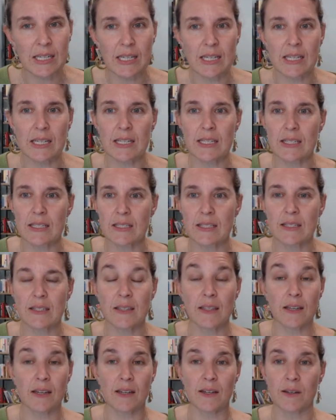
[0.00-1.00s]
is
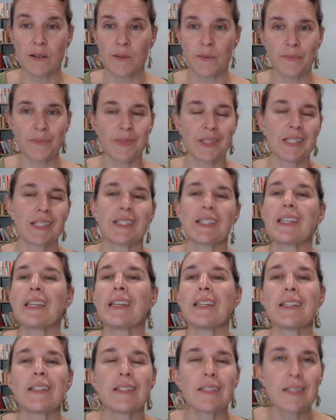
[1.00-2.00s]
the
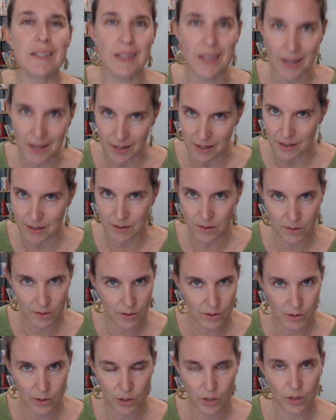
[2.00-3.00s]
disease that
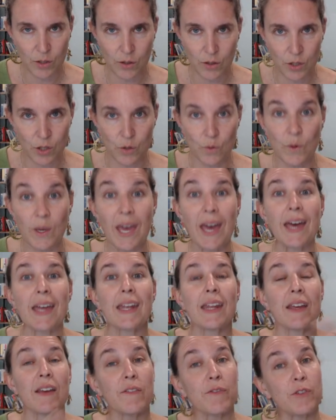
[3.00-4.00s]
you
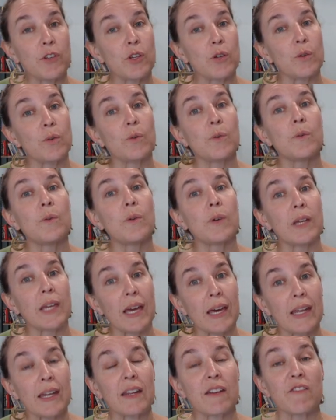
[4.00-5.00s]
get if you
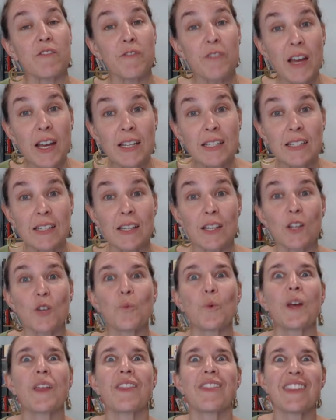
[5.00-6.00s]
get infected
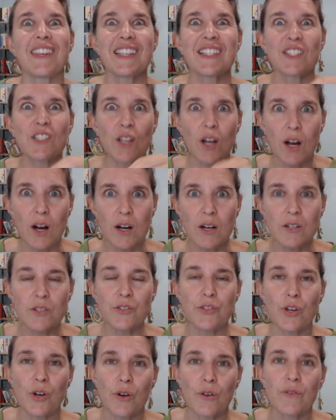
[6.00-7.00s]
with the SARS
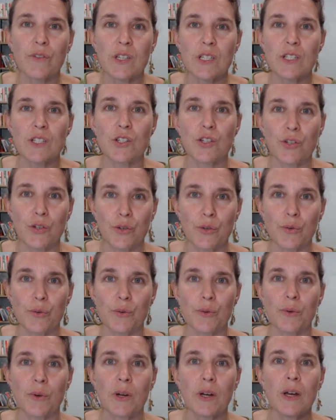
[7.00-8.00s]
CoV
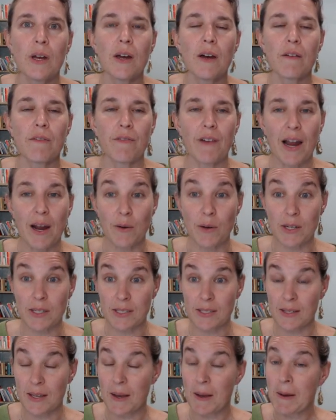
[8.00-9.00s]
2
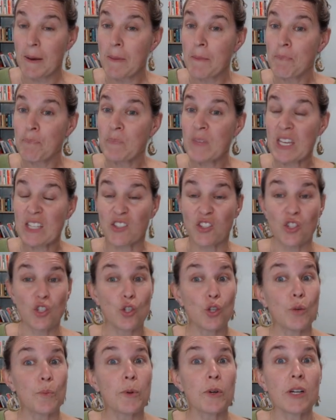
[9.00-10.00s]
virus. It's
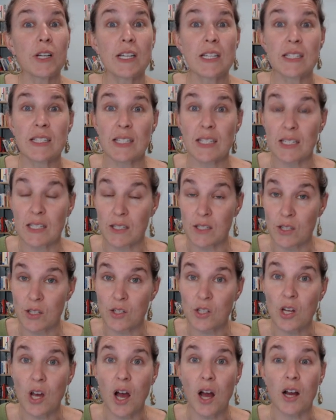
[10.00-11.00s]
super easy to
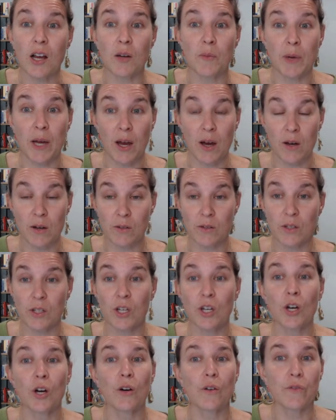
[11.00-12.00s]
talk about the
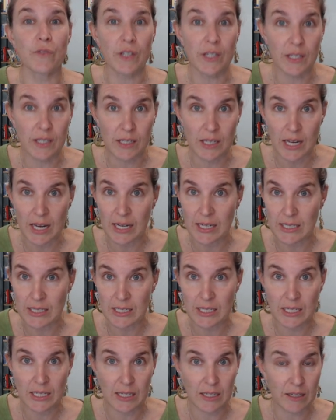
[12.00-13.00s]
COVID
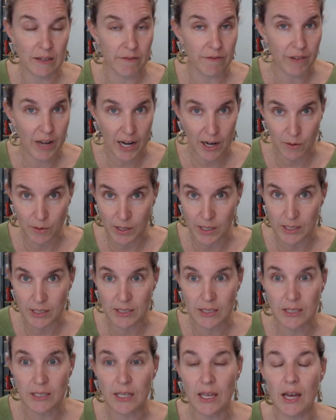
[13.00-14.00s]
19
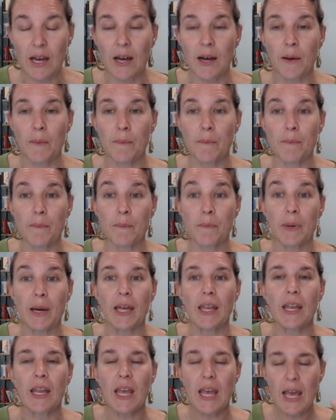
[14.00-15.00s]
virus, um,
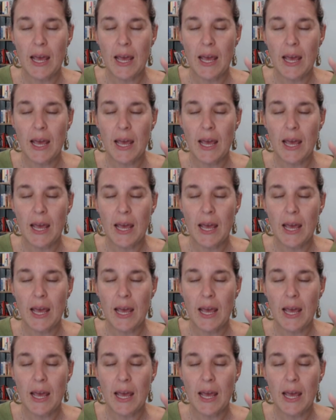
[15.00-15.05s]
but